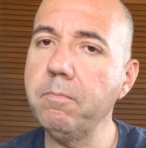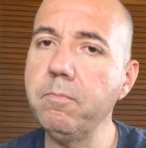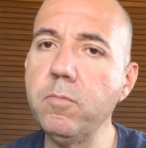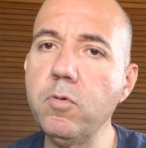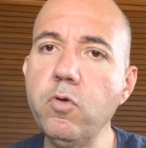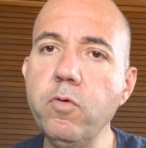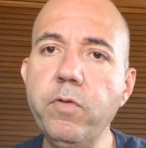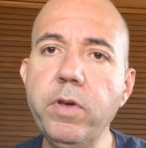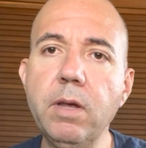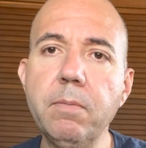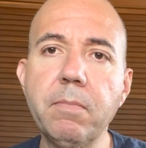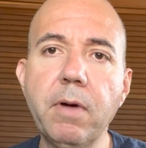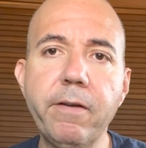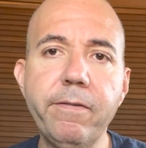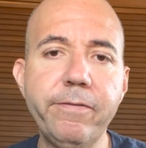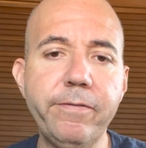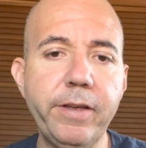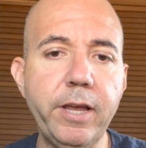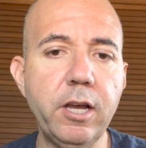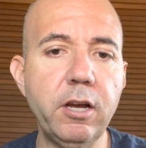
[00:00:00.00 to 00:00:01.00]
moving my
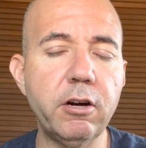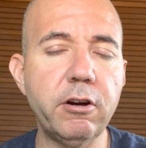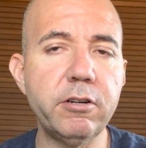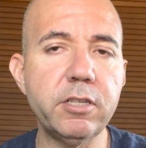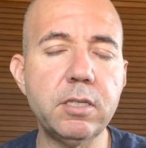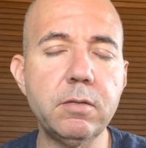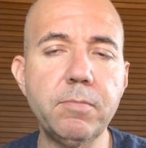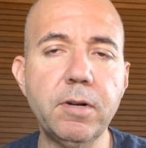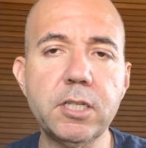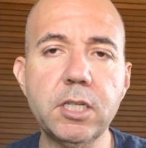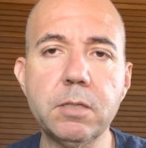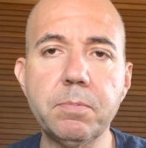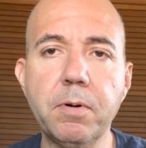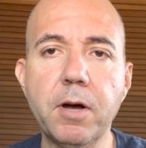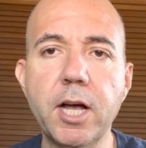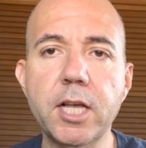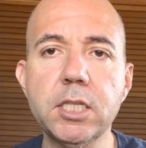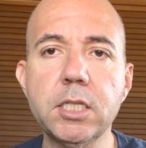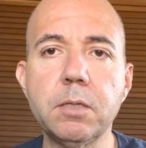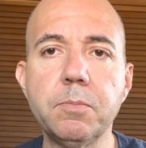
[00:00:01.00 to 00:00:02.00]
fingers as much as
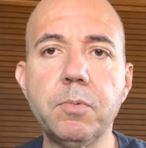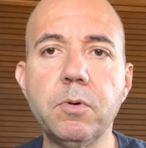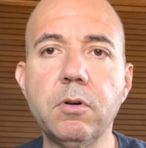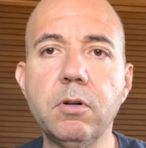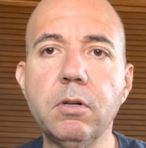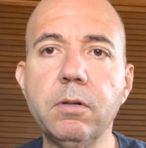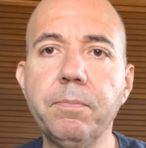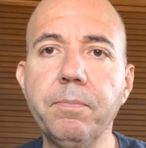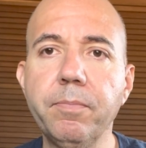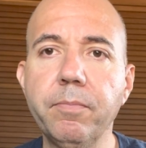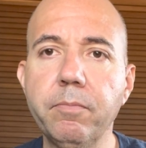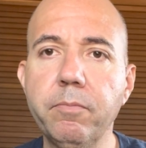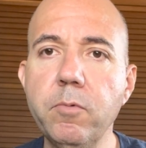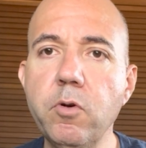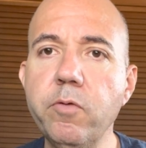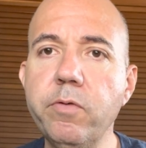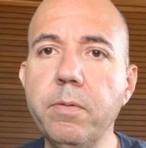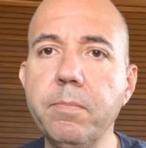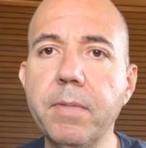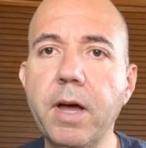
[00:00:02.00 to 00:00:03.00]
possible,
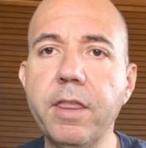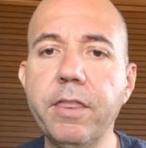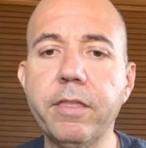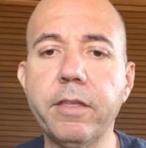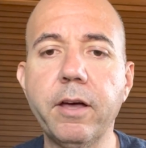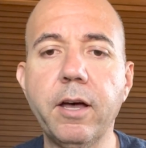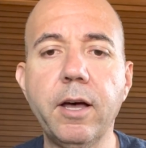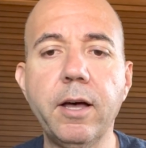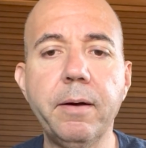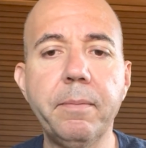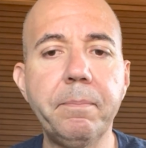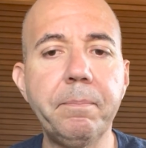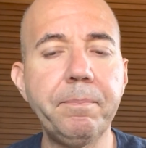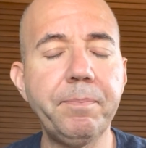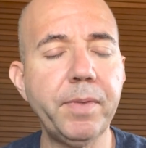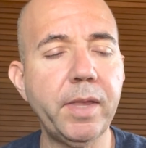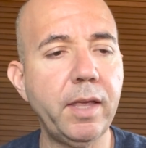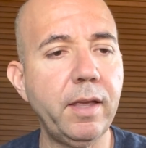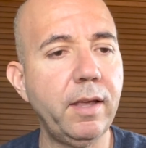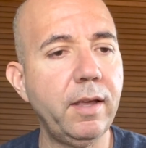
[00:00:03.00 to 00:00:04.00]
moving my thumb,
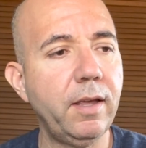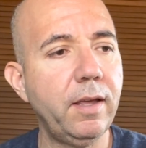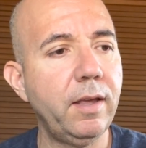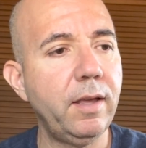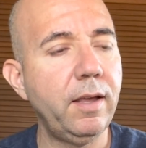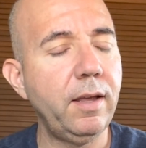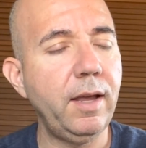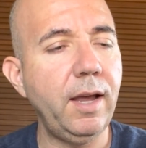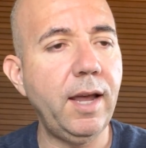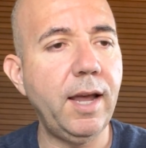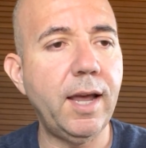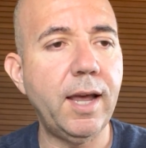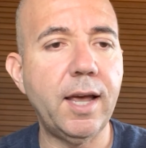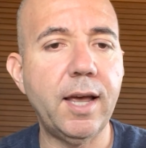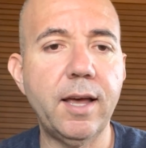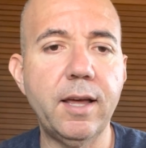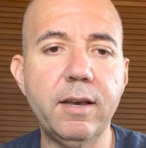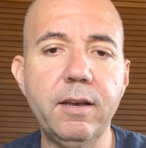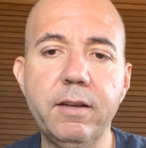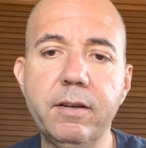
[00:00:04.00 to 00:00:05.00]

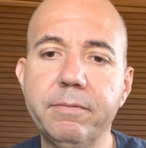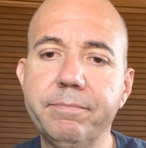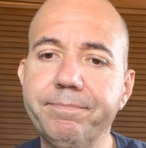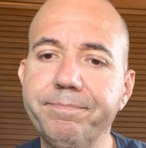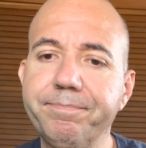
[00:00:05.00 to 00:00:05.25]
and